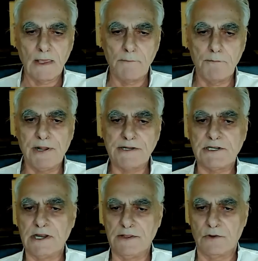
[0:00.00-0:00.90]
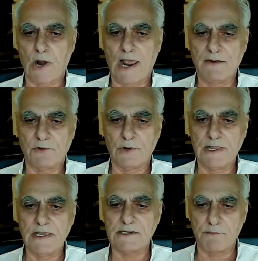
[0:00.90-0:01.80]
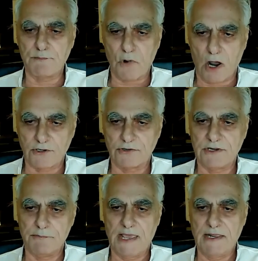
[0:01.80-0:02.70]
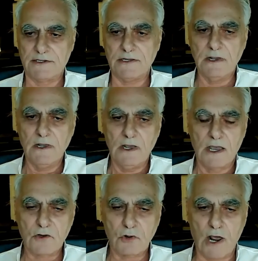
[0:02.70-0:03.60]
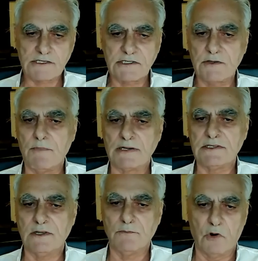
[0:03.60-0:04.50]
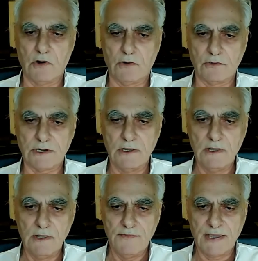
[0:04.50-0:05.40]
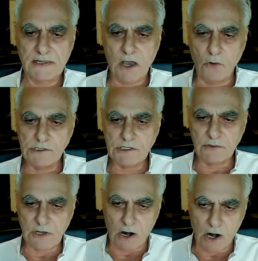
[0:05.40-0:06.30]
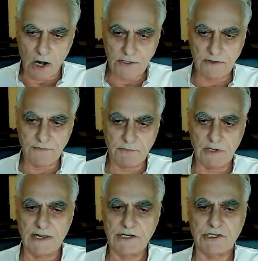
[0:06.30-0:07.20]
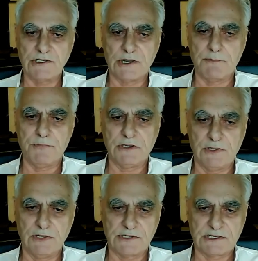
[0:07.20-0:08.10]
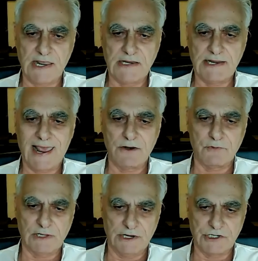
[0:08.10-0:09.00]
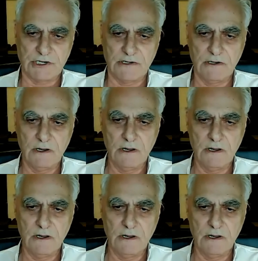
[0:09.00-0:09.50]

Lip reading: Implicit in the rivalry is a broader debate across the Muslim world that goes to the heart of the relationship between the state and religion,